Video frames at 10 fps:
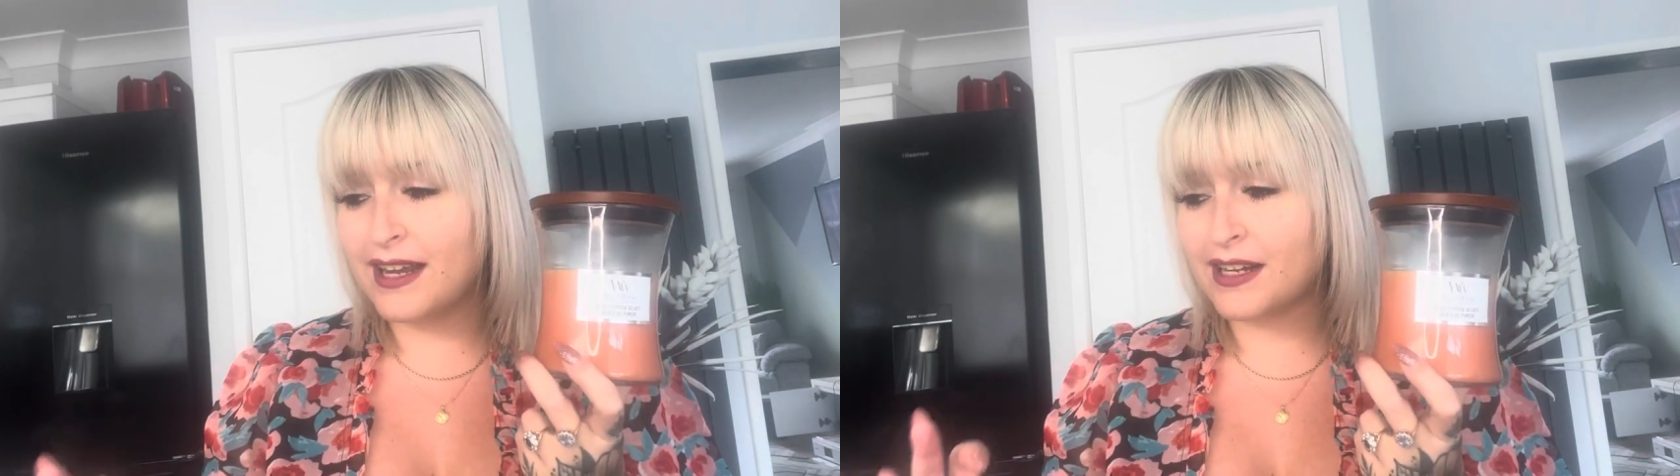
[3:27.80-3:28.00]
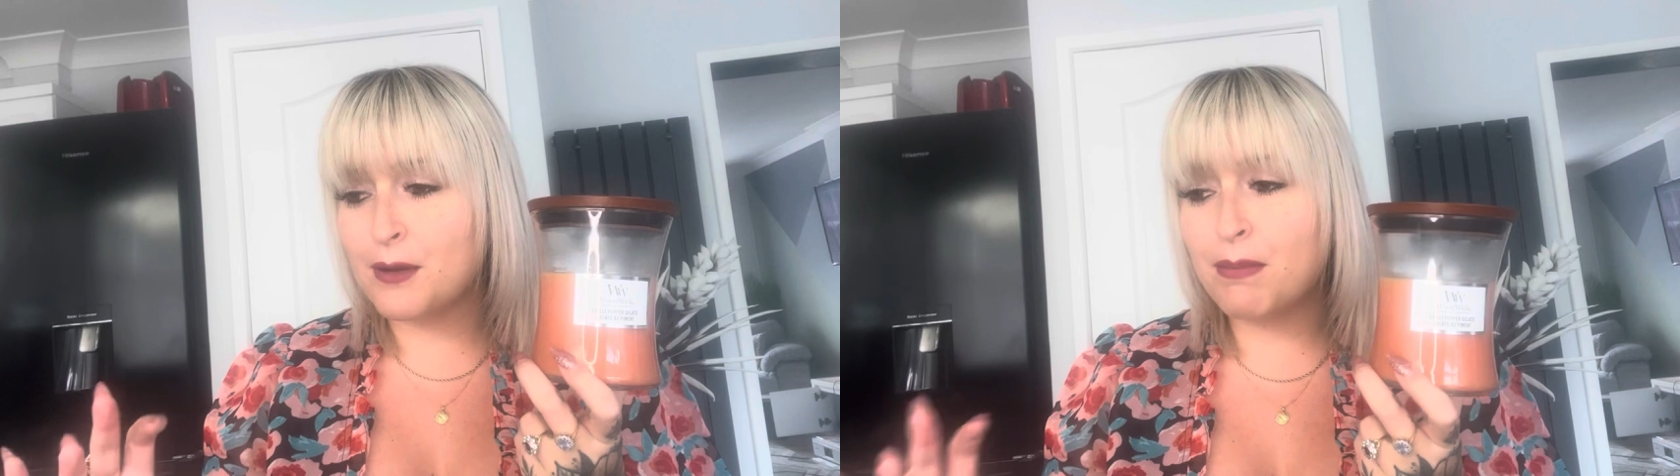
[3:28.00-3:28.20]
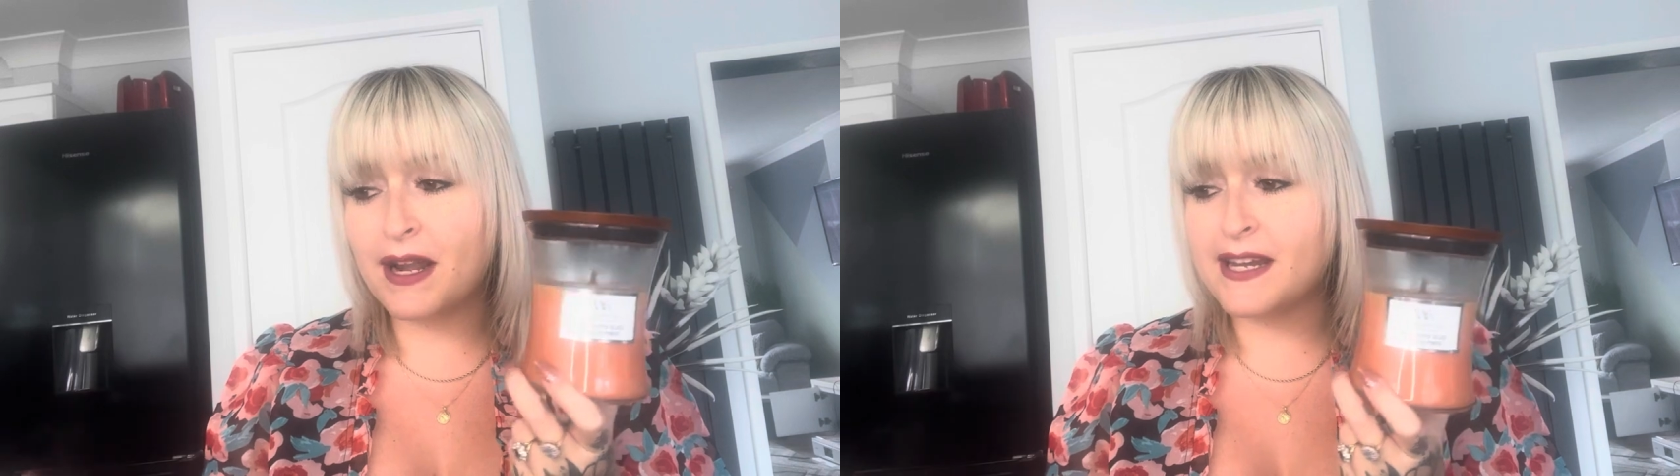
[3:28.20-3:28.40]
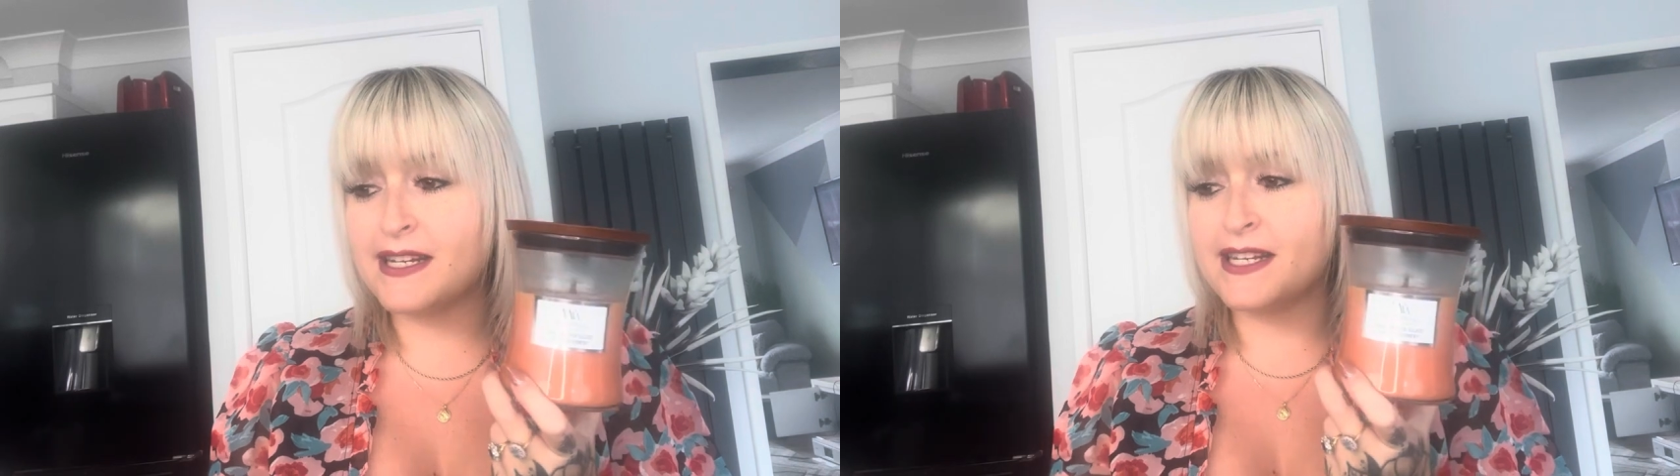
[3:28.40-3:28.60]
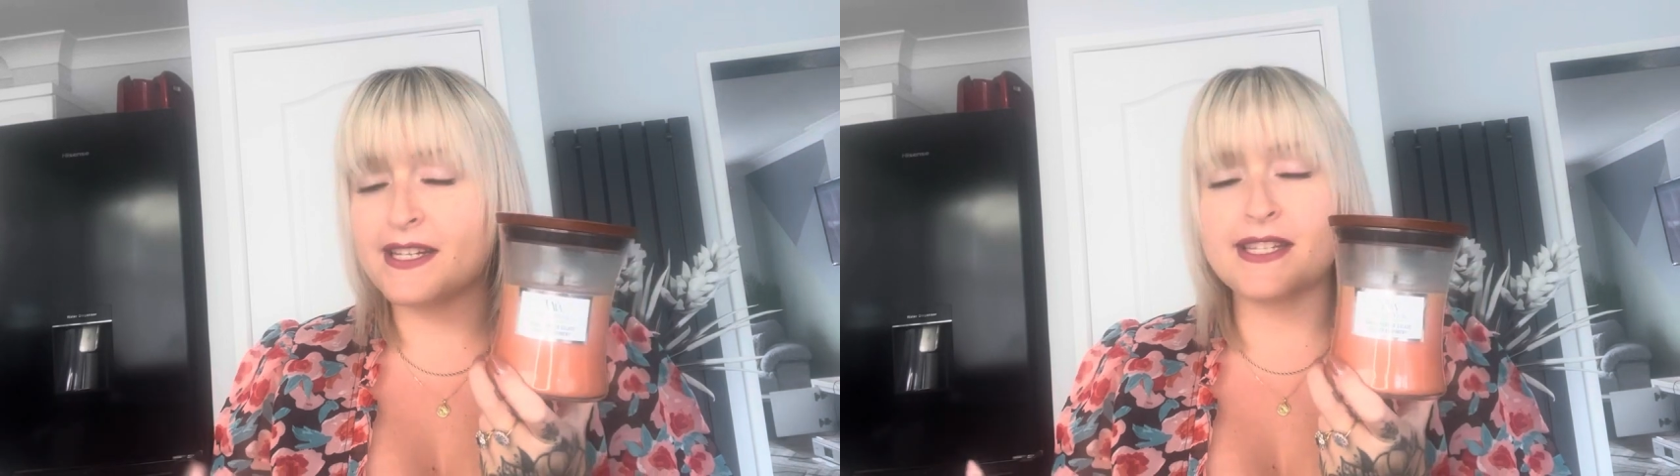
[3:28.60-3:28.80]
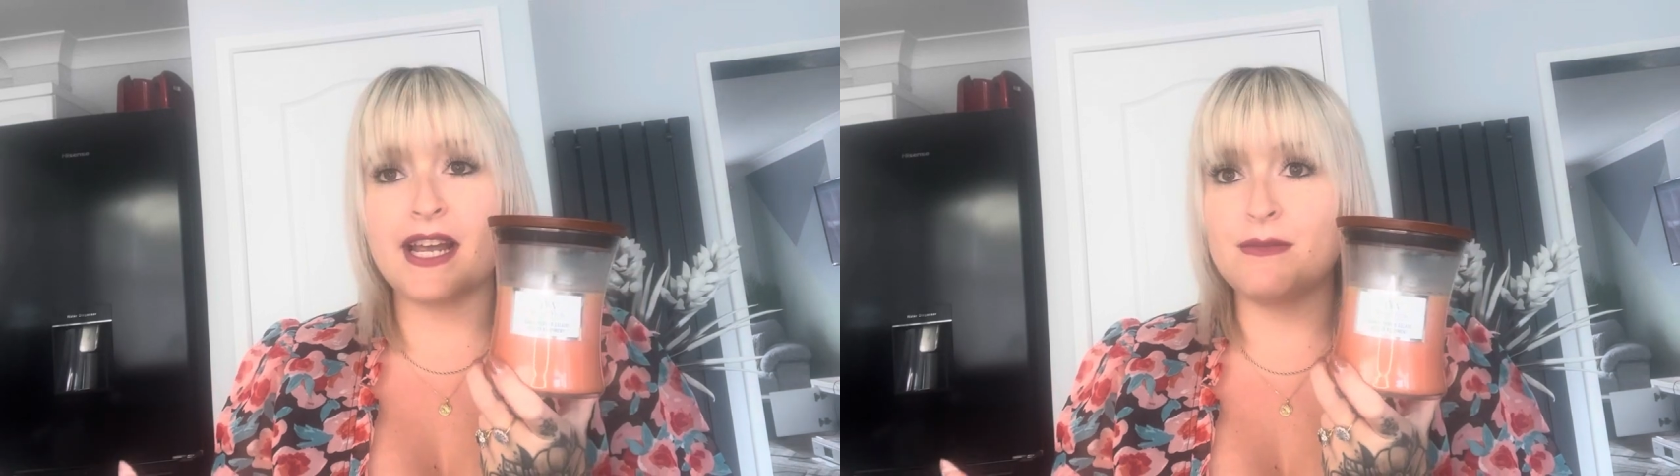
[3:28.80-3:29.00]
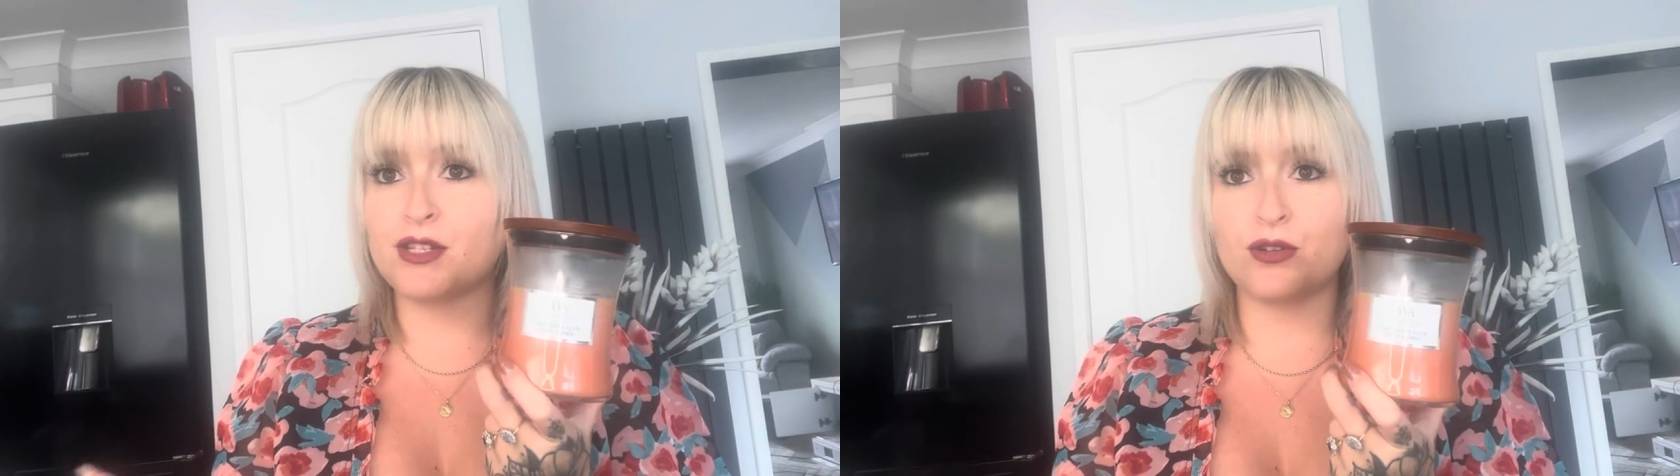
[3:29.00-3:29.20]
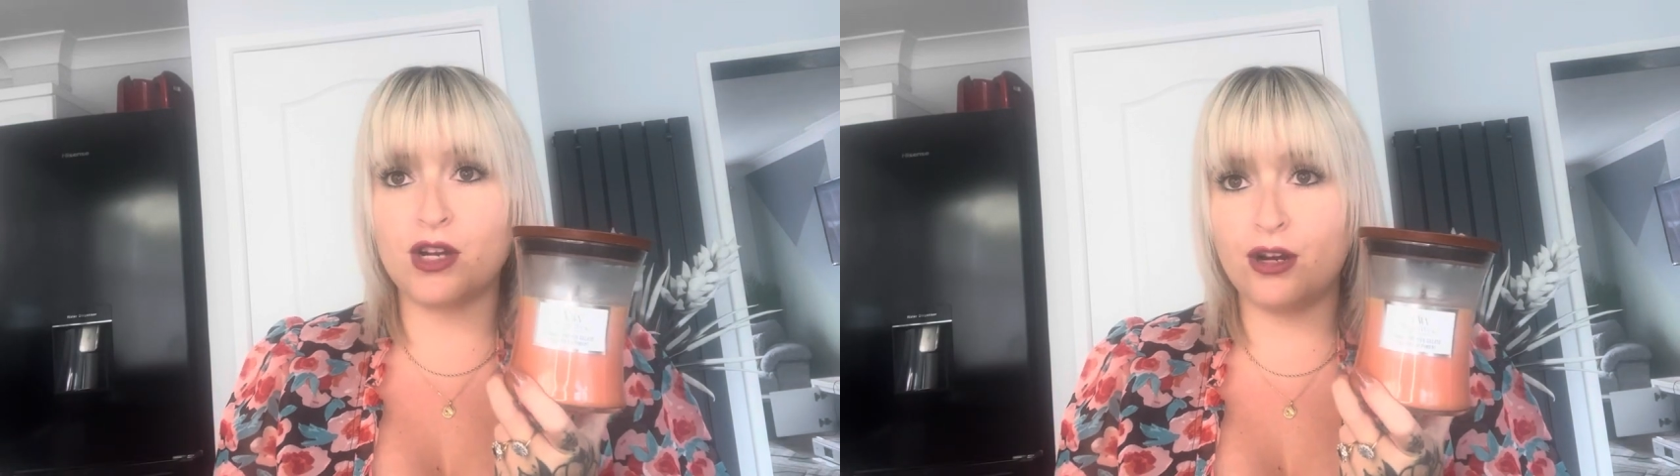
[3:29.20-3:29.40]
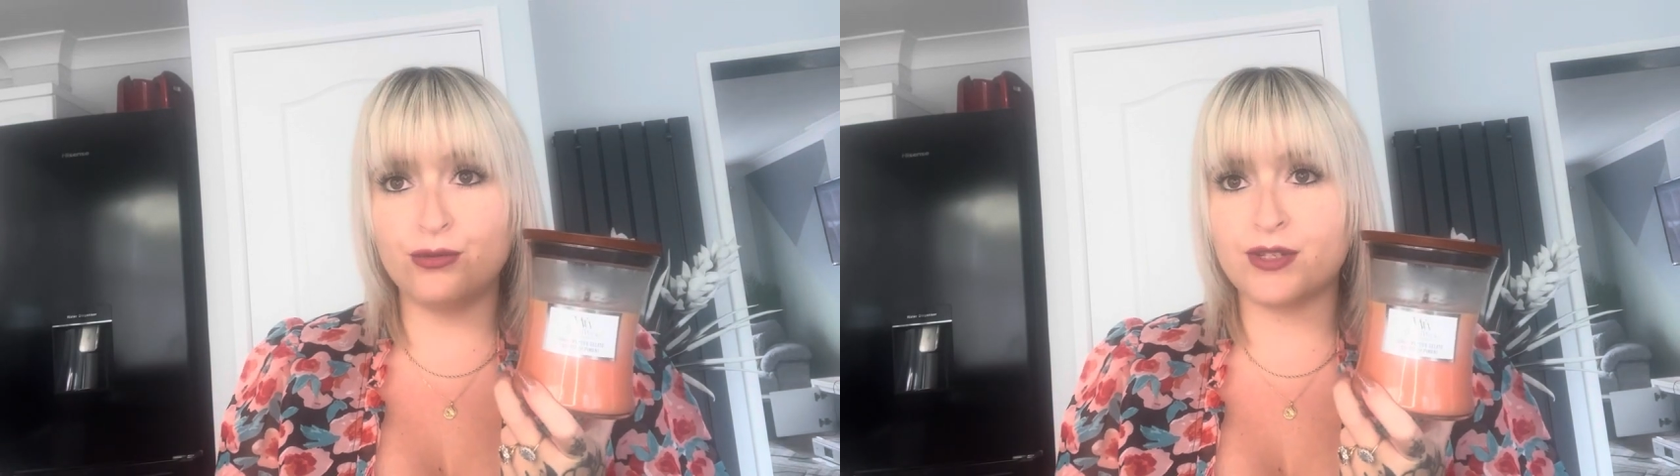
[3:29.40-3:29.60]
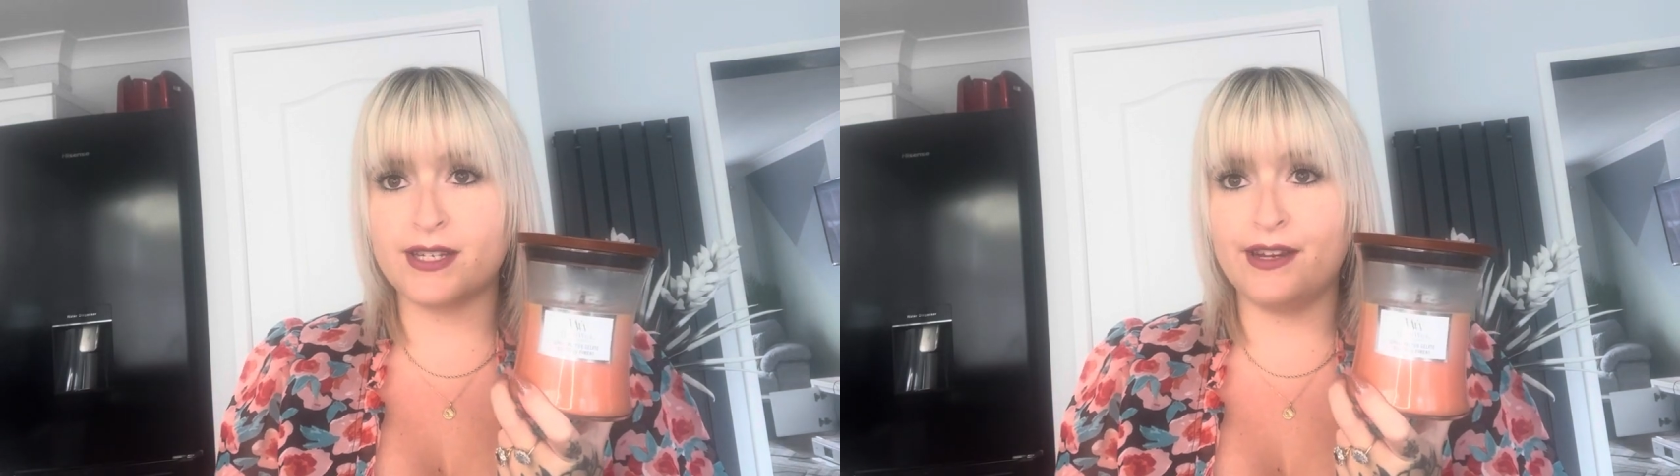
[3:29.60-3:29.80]
completely the same as on a
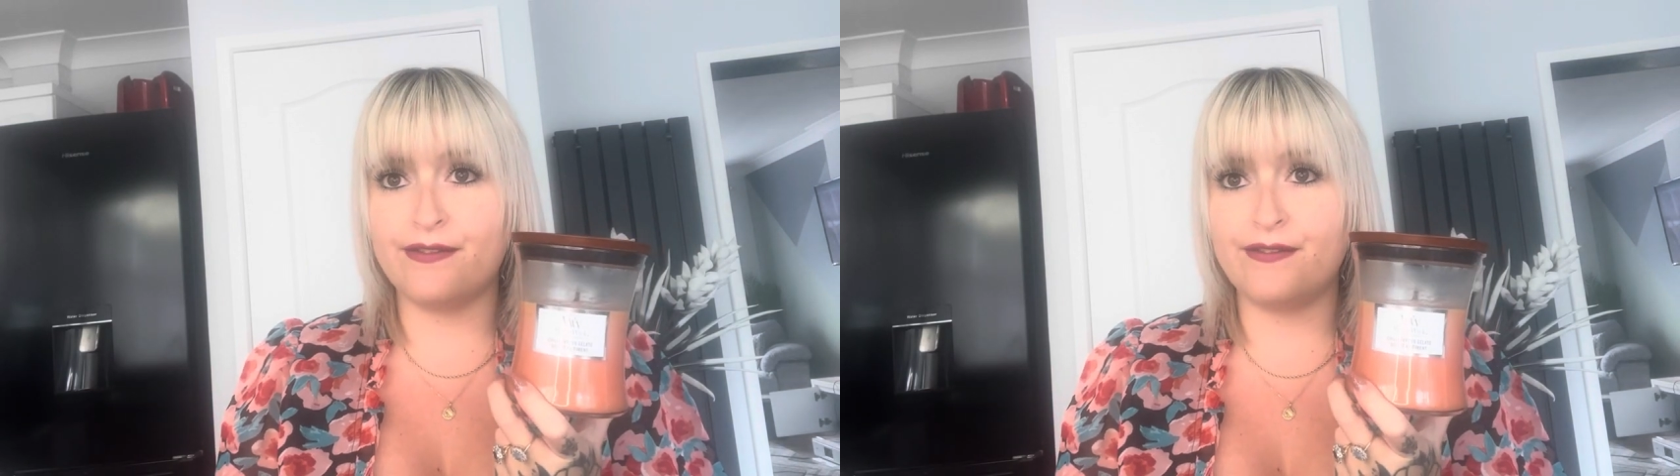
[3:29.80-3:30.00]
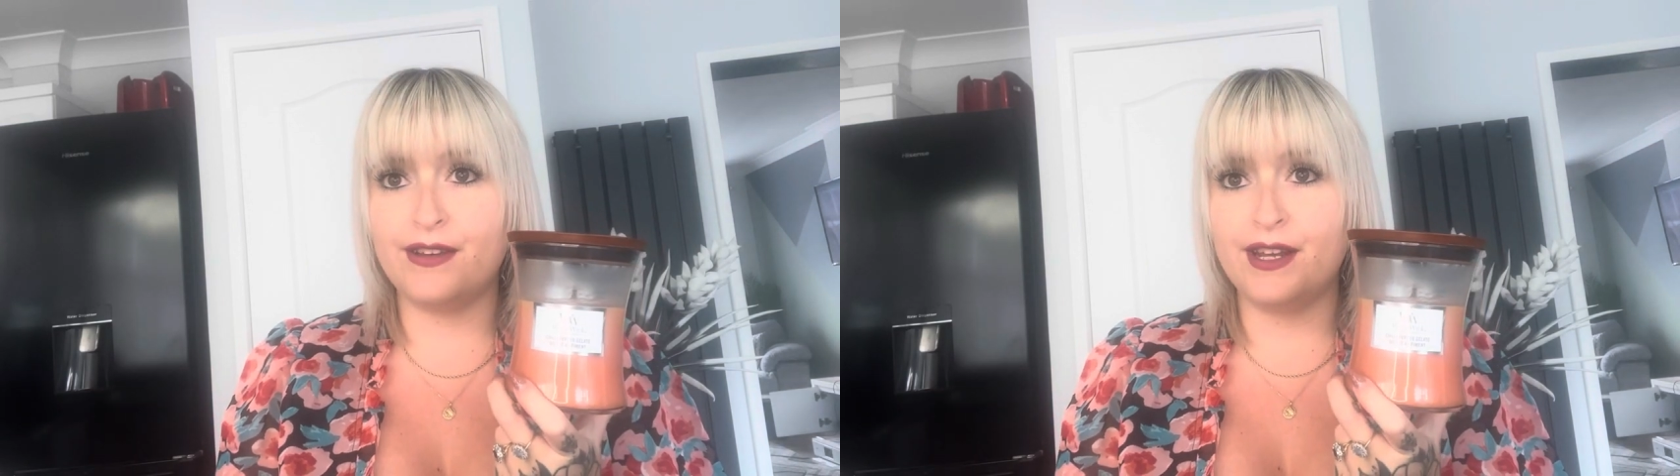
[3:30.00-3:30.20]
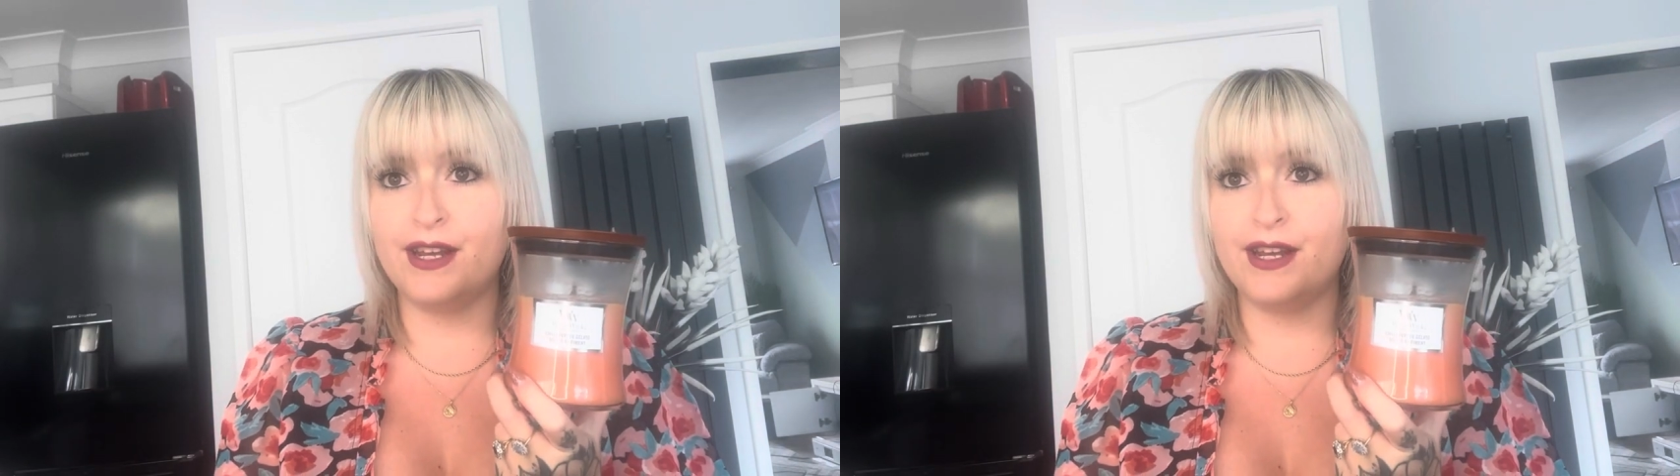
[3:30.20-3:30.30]
cold sniff.